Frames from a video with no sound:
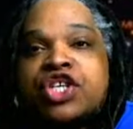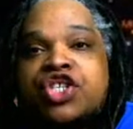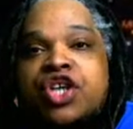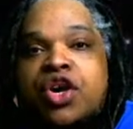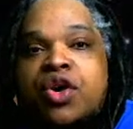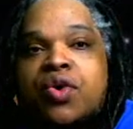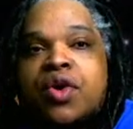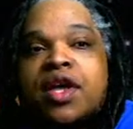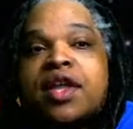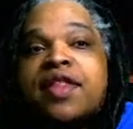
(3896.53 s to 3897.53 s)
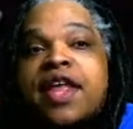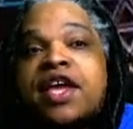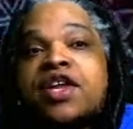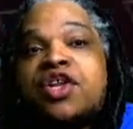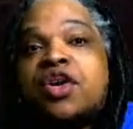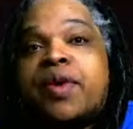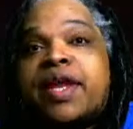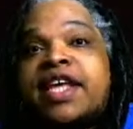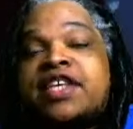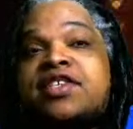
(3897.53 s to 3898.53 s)
show. They can do it.
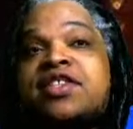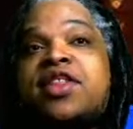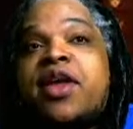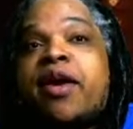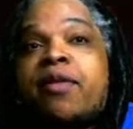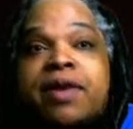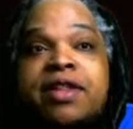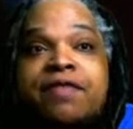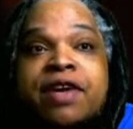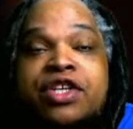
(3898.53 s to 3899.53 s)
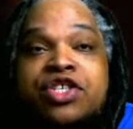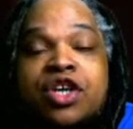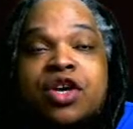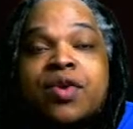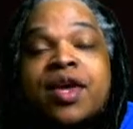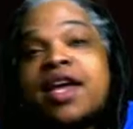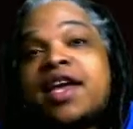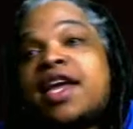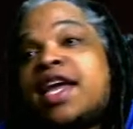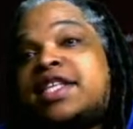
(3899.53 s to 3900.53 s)
It's their motherfucking show.
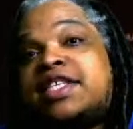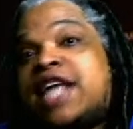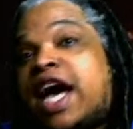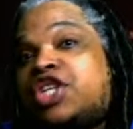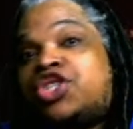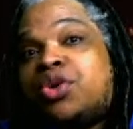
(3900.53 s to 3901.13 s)
It's not